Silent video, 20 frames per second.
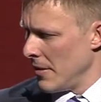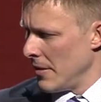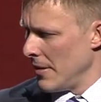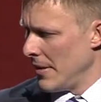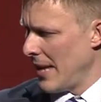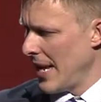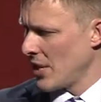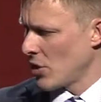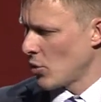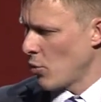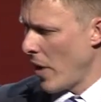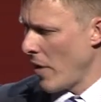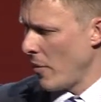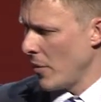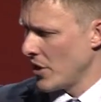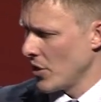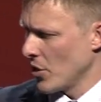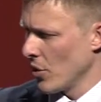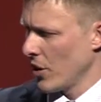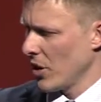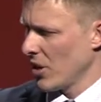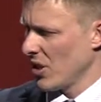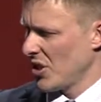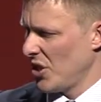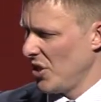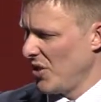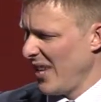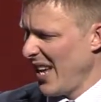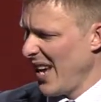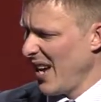that's where we sort of got
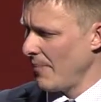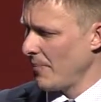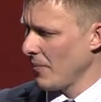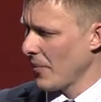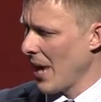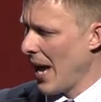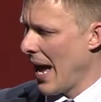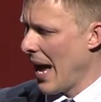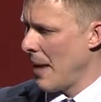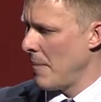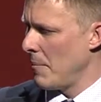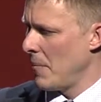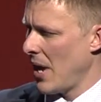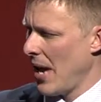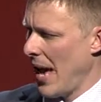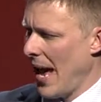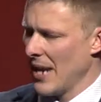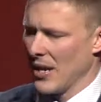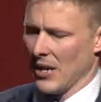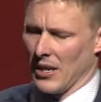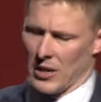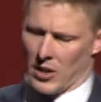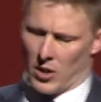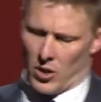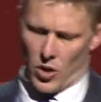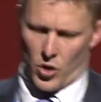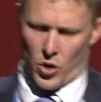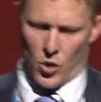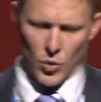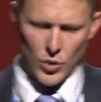to there. Had a little
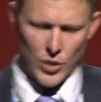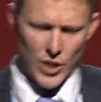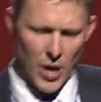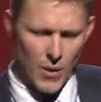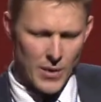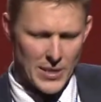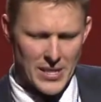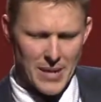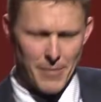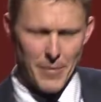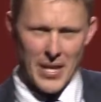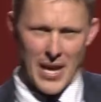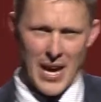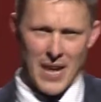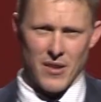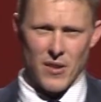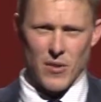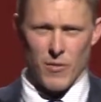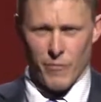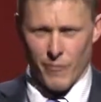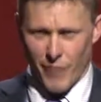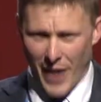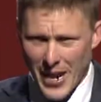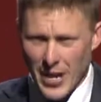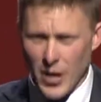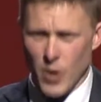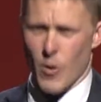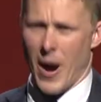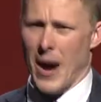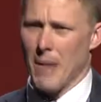look also at some of the other
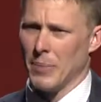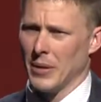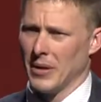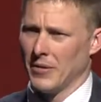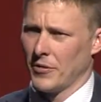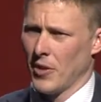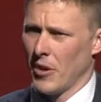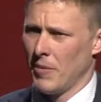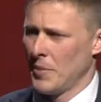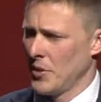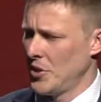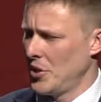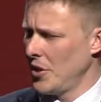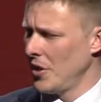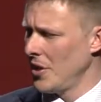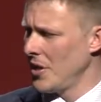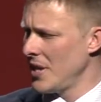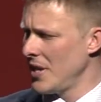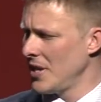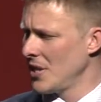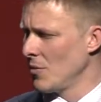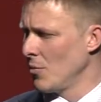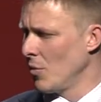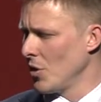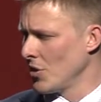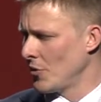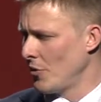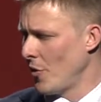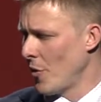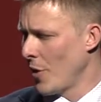value uplift opportunities, and
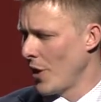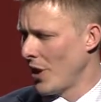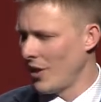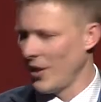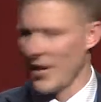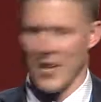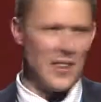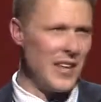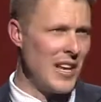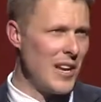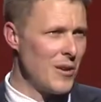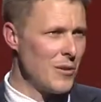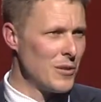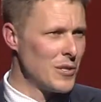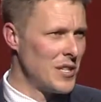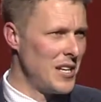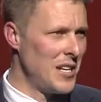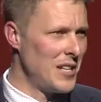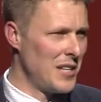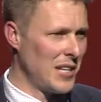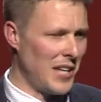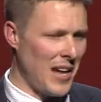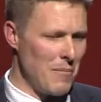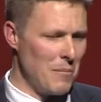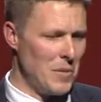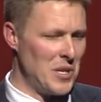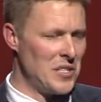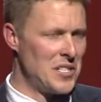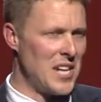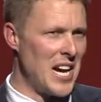what's very clear there is that the
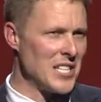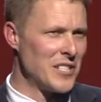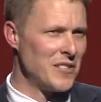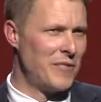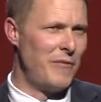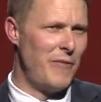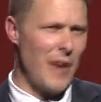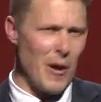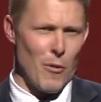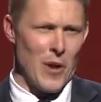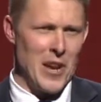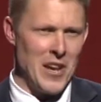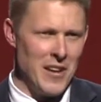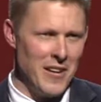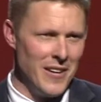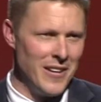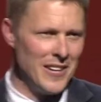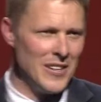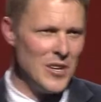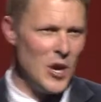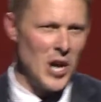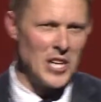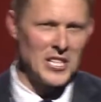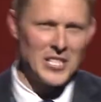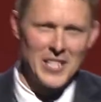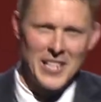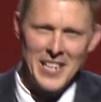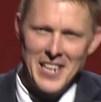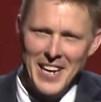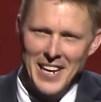government does very
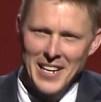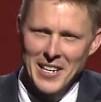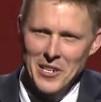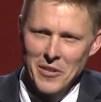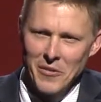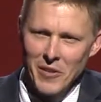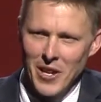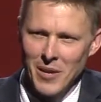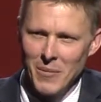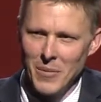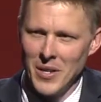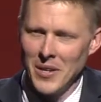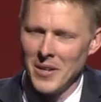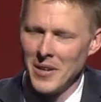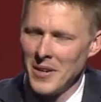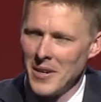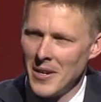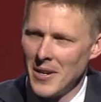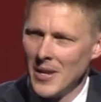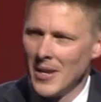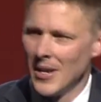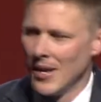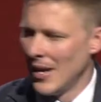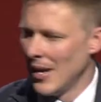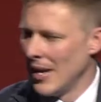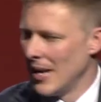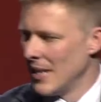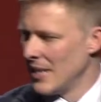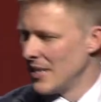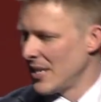nicely out of development.
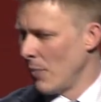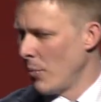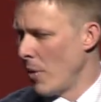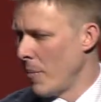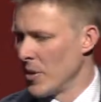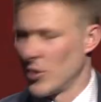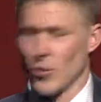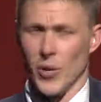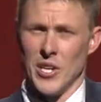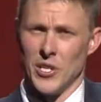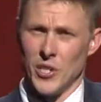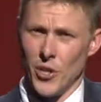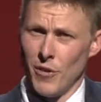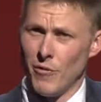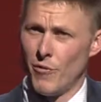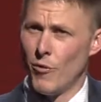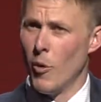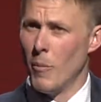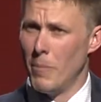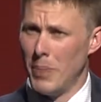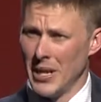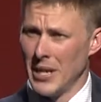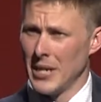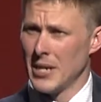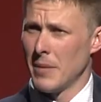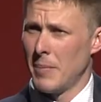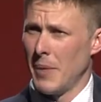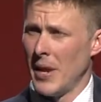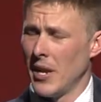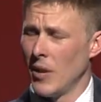Somewhere between 2 to 4 billion,
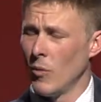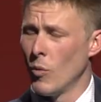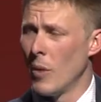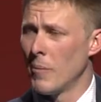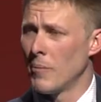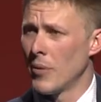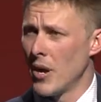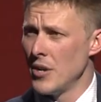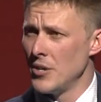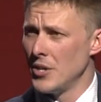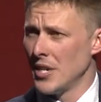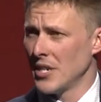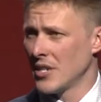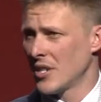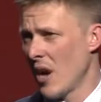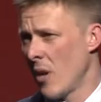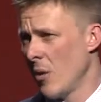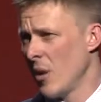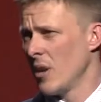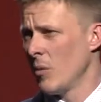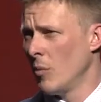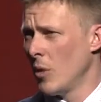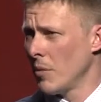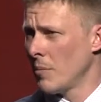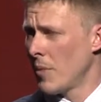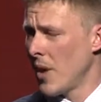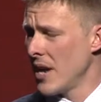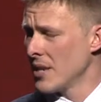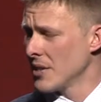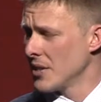depending what projects go in and what
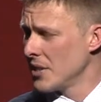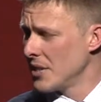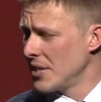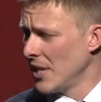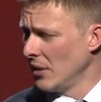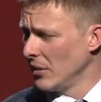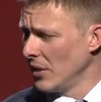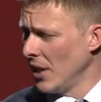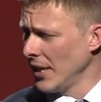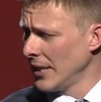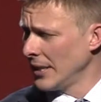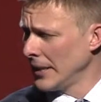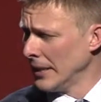houses sell like.